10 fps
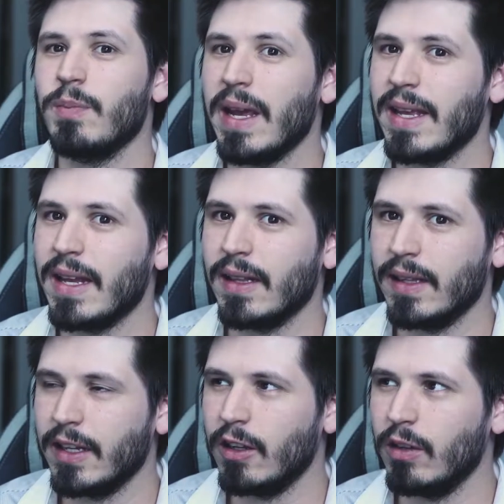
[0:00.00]
might get a
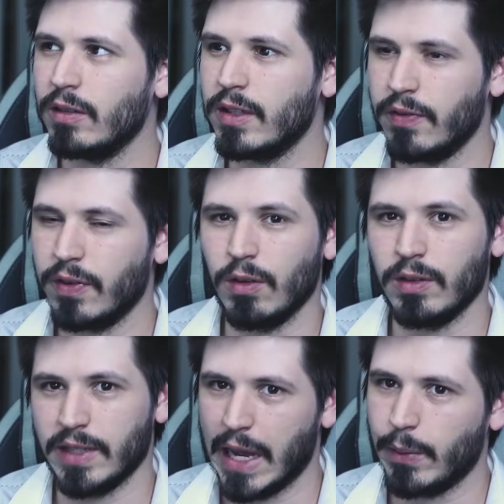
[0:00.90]
little difficult
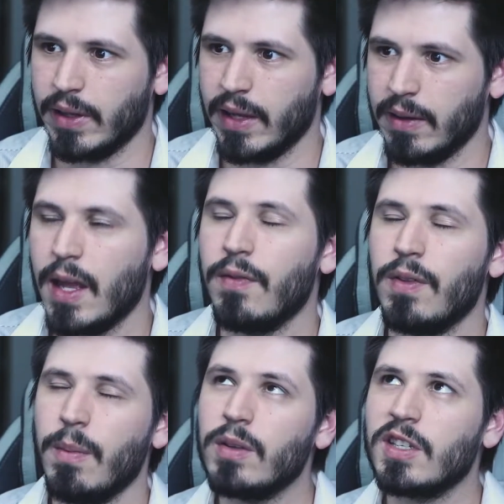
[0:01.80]
to calculate. If the
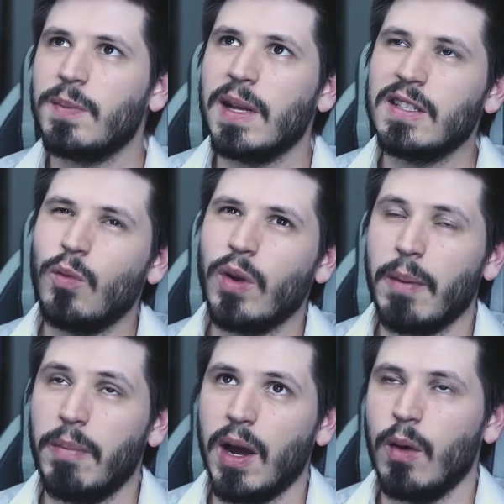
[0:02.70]
most expensive one I
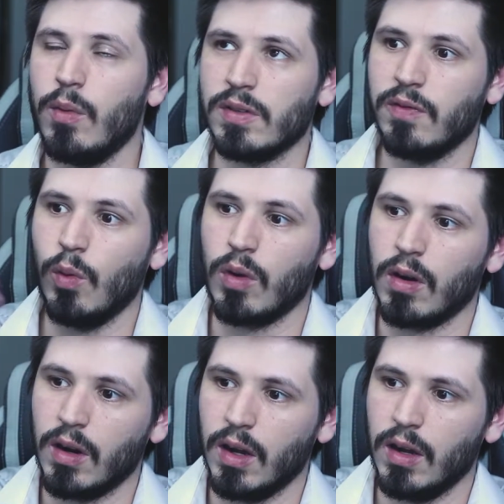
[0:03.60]
bought was
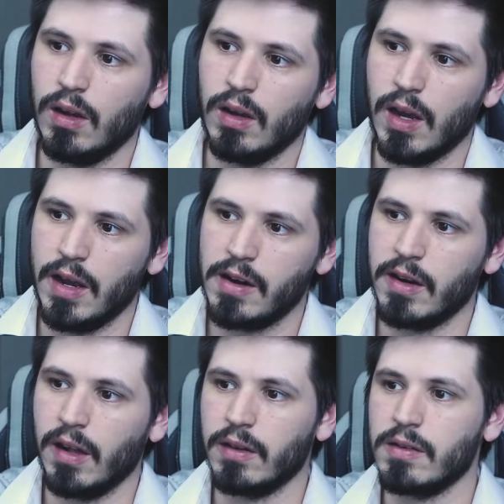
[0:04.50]
for
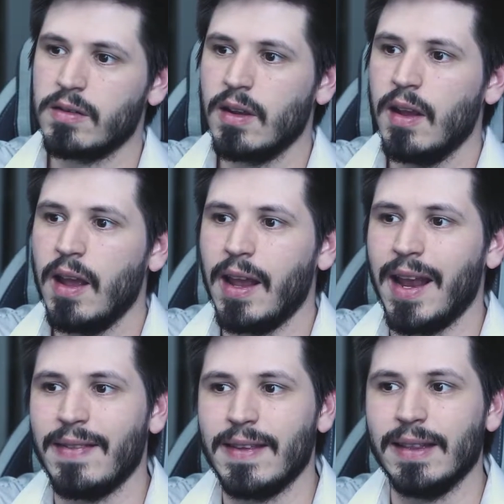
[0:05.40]
$100
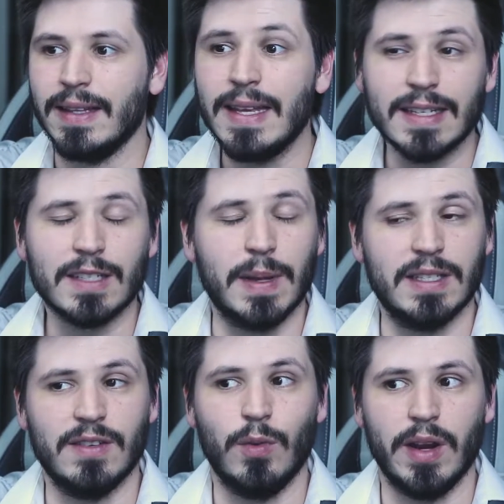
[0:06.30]
and the least
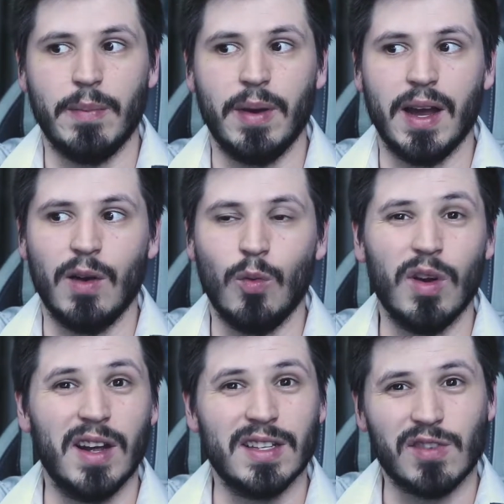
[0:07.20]
expensive one I bought
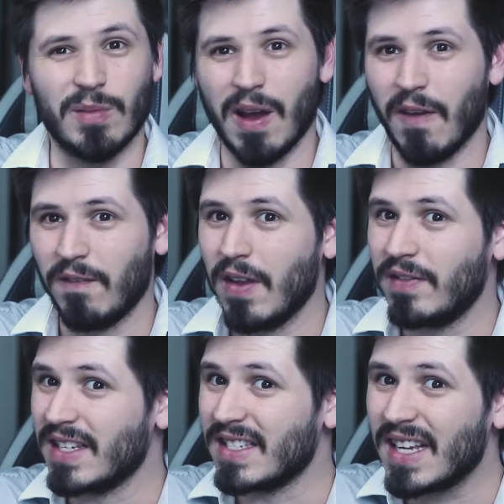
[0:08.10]
was for about
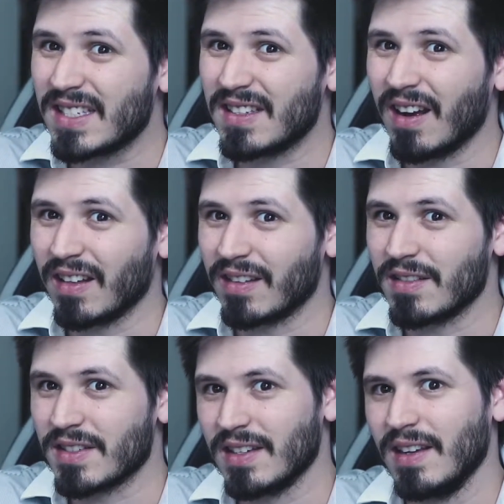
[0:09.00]

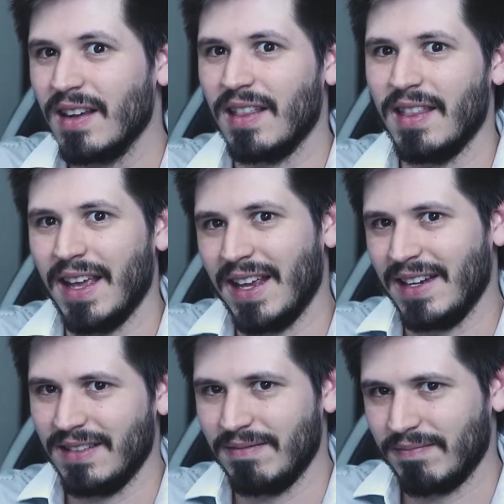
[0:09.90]
$56,
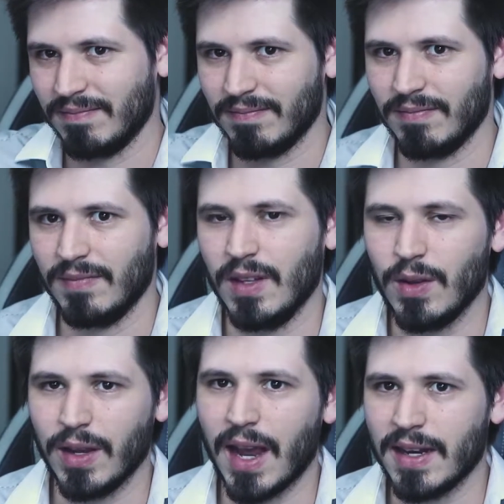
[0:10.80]
then you
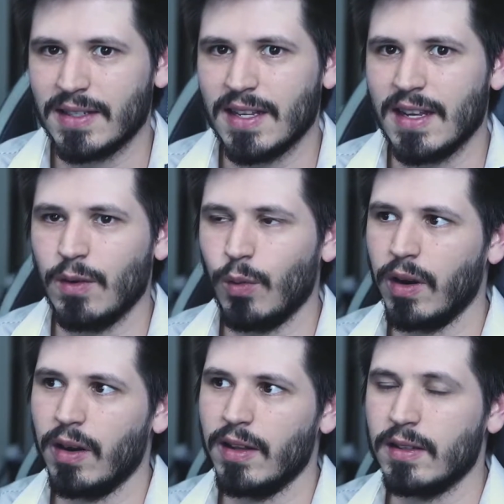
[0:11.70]
can kind of see
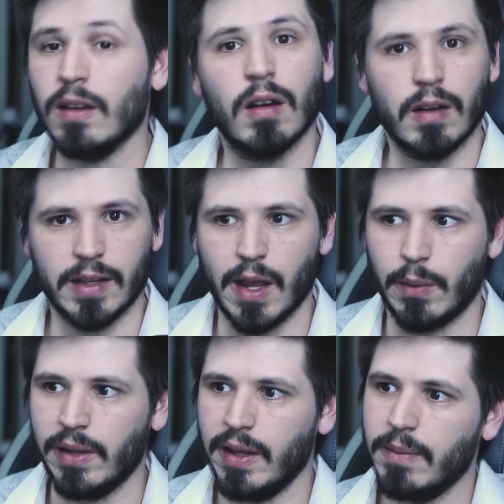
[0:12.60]
where it's a little hard to
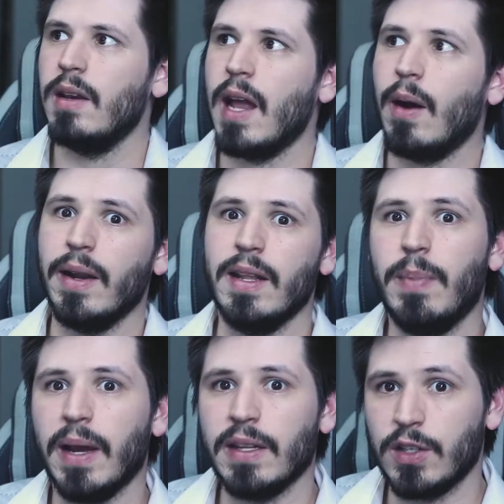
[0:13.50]
calculate. Now I did
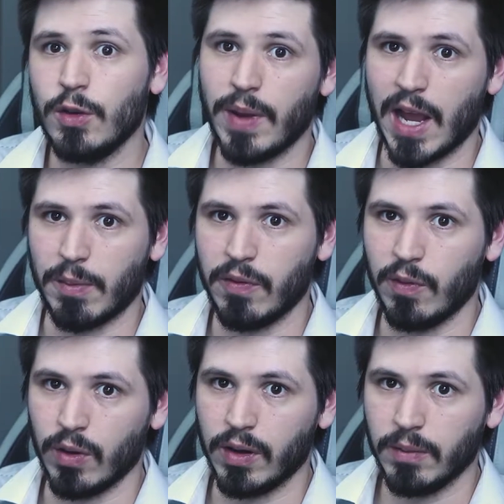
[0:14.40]
buy a 2-pack
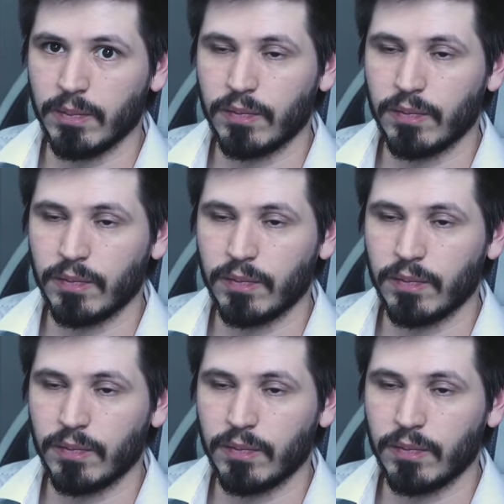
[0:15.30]
before,